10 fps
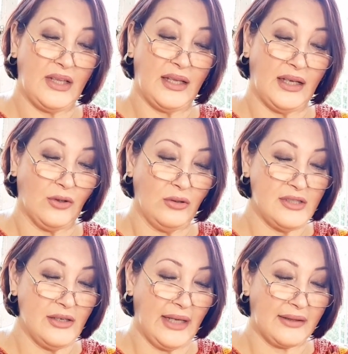And I'd
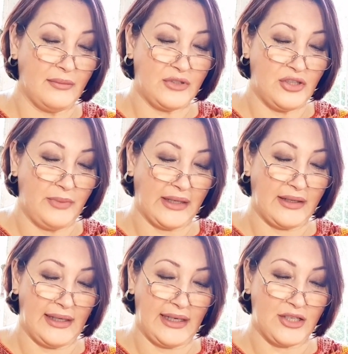also like to make the
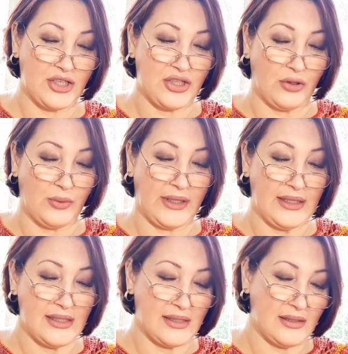Alicia shawl with
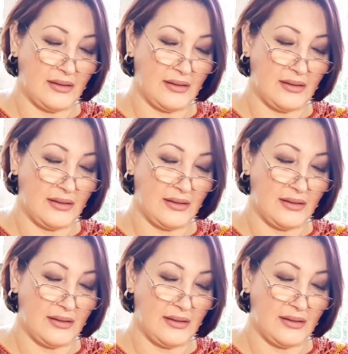this.